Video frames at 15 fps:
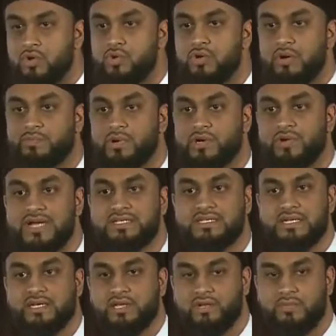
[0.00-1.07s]
who were
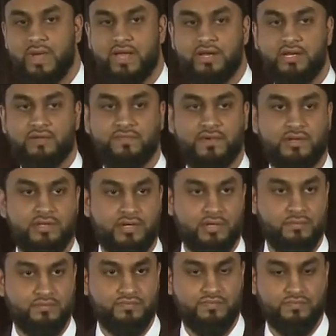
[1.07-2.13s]
progressing humanity
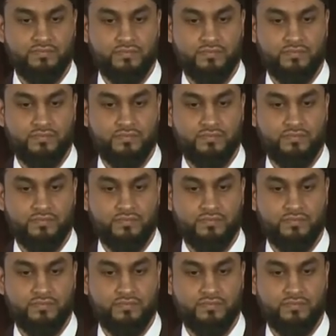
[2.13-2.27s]
further.